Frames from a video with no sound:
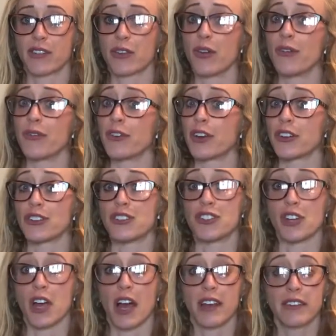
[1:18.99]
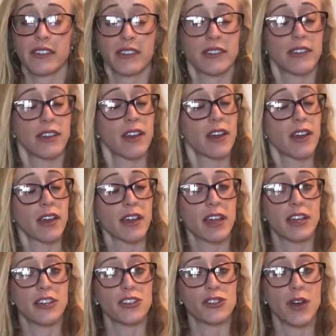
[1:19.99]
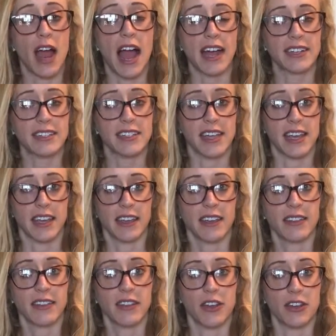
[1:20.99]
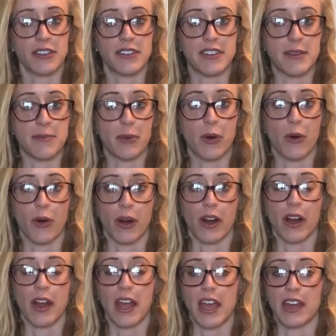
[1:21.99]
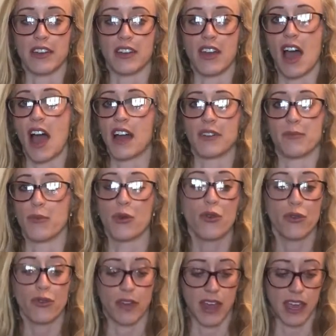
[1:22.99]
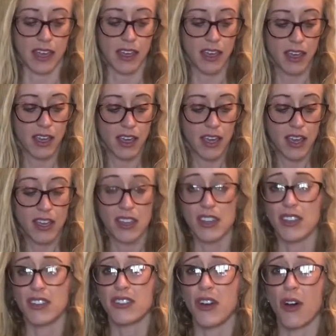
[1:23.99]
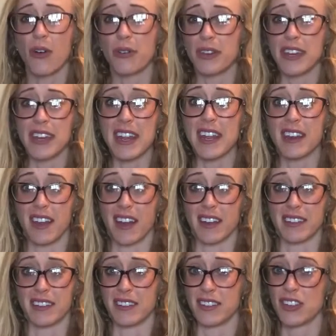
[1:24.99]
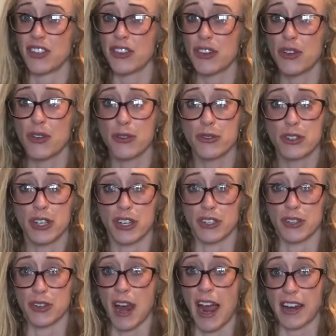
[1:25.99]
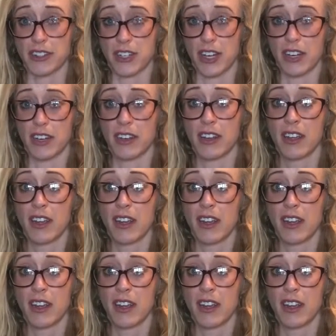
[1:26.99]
So if you're just contracting your deep core and not moving, you don't need a huge contraction.